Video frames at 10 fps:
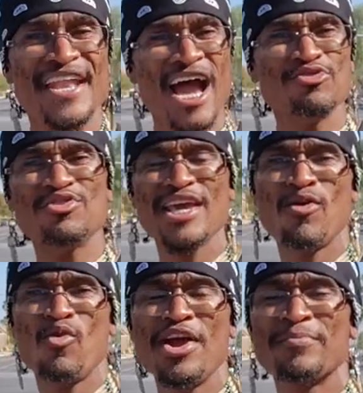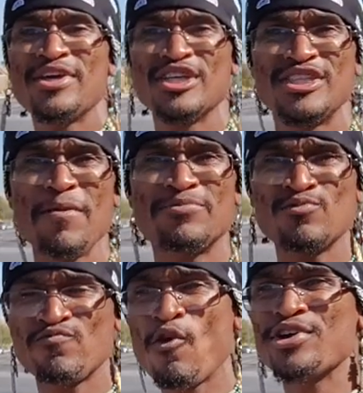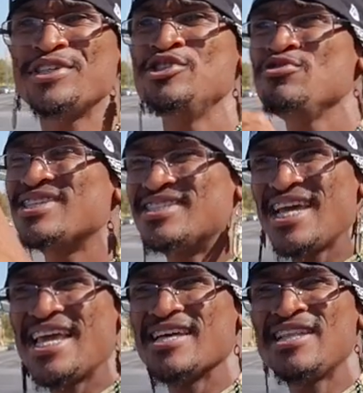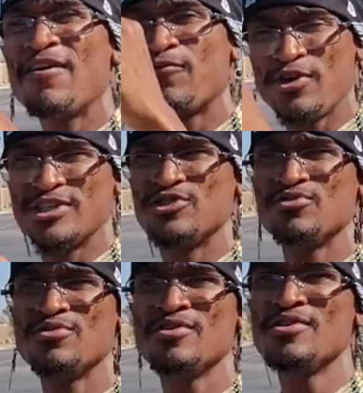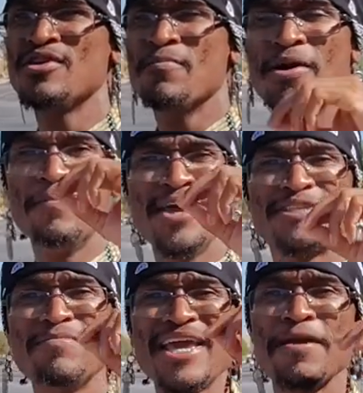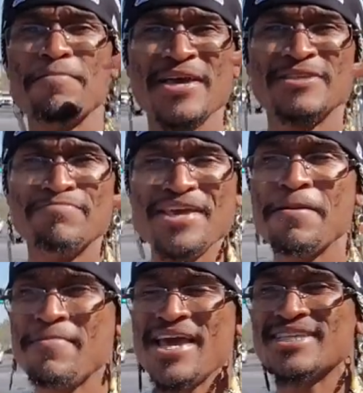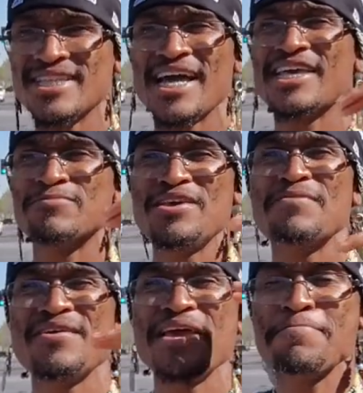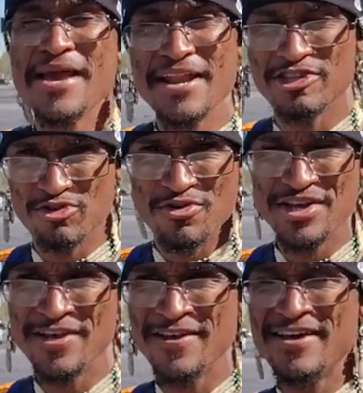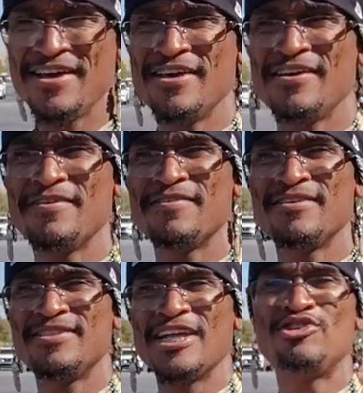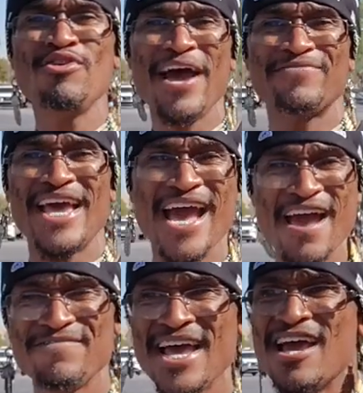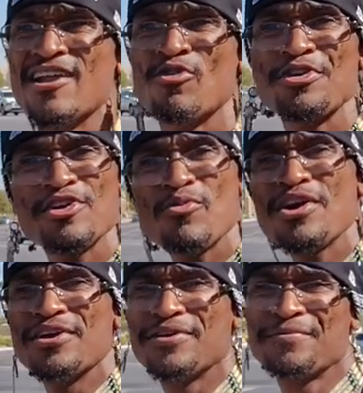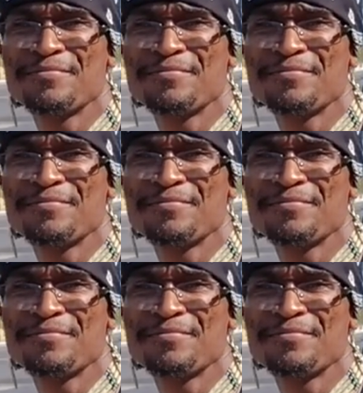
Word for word: Now you can't work because they forcing you to take, not forcing you, but it's making, it's being made, so like it's being made mandatory that you have to have that in order to work.